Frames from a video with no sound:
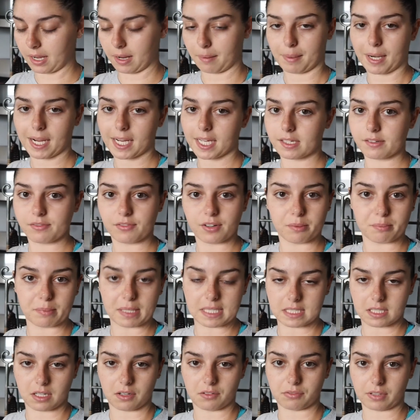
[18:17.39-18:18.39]
I'm not going to film
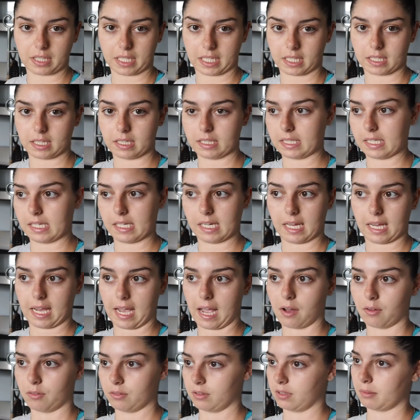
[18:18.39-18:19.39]
myself like cleaning
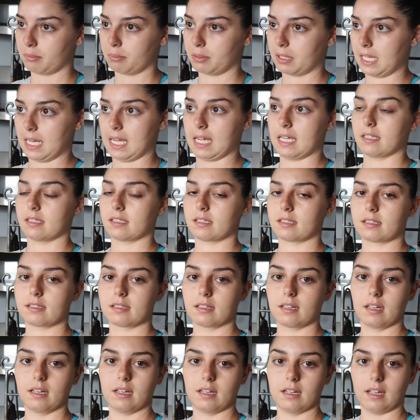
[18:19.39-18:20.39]
out the place,
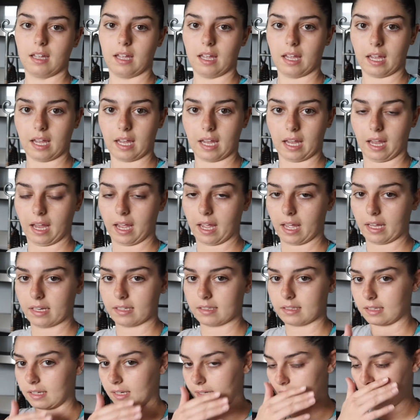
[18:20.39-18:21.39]

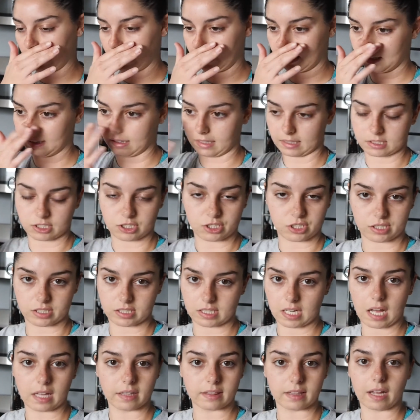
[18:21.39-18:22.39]
and like that's just
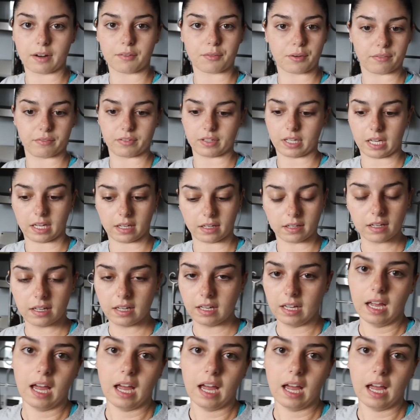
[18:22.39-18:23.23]
not that riveting.